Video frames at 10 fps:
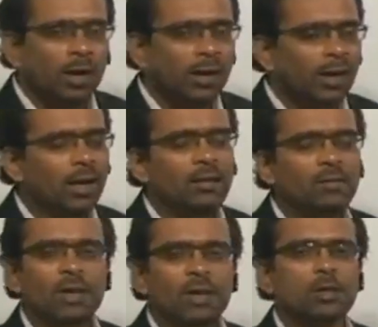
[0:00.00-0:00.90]

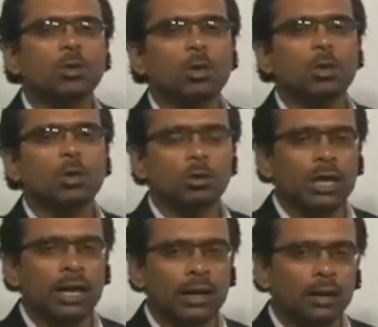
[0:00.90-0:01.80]
Wantedly we also don't
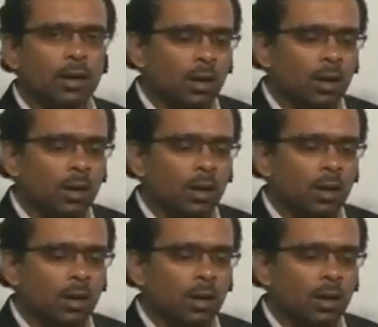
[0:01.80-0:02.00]
do that,